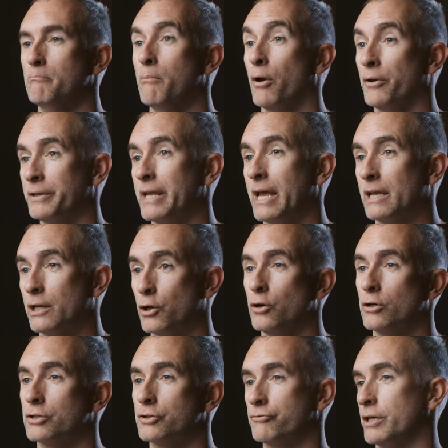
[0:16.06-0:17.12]
modern day
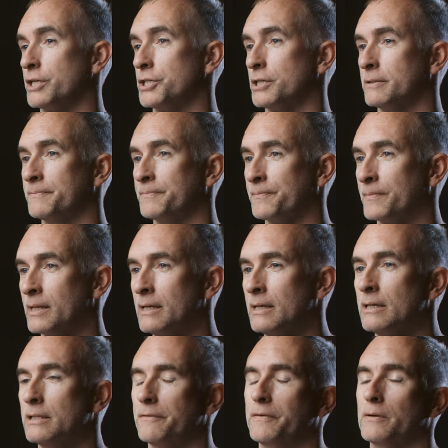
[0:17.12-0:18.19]
cursed treasure.
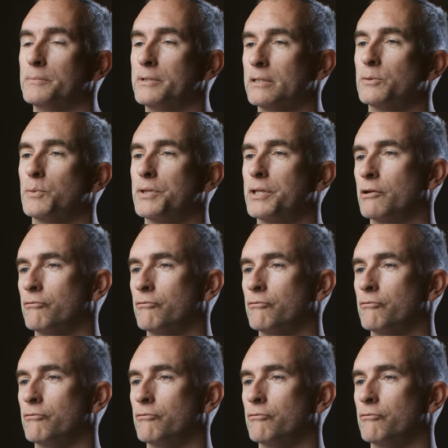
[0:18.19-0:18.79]
The film deals with the